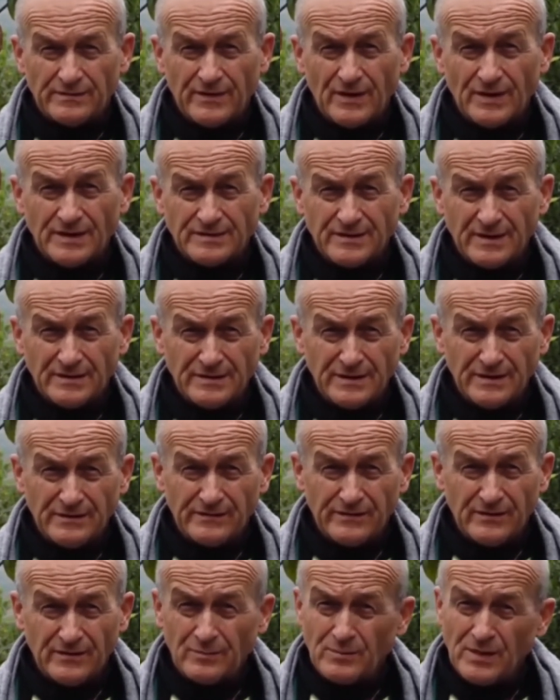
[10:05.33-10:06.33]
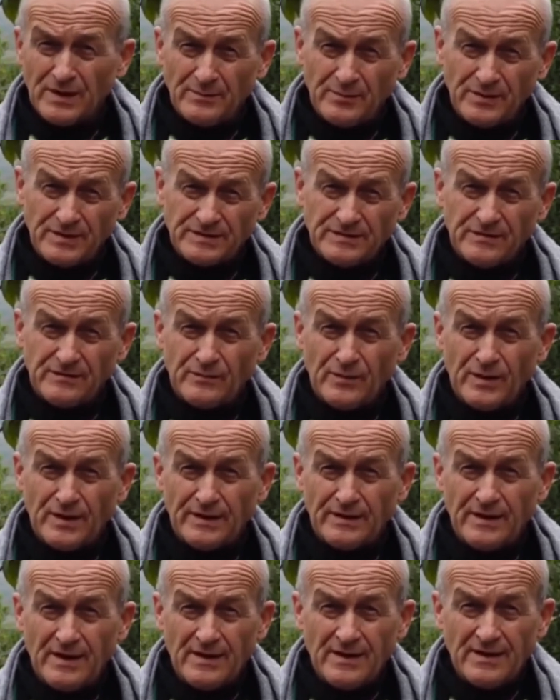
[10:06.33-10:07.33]
First, I need for my peace of
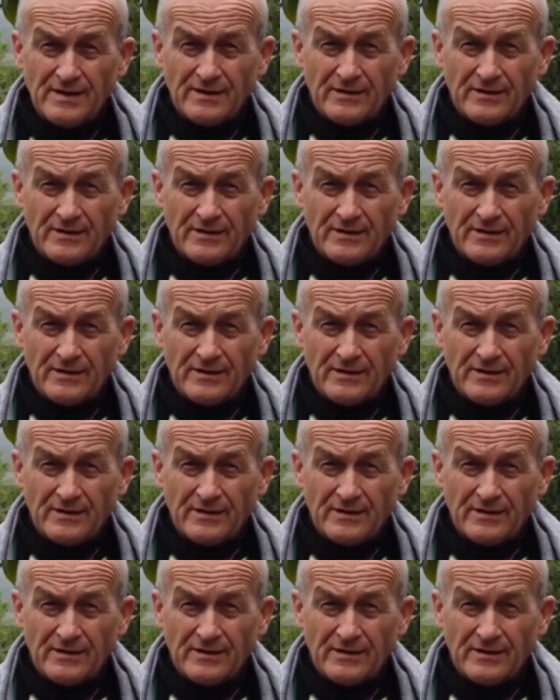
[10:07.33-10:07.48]
mind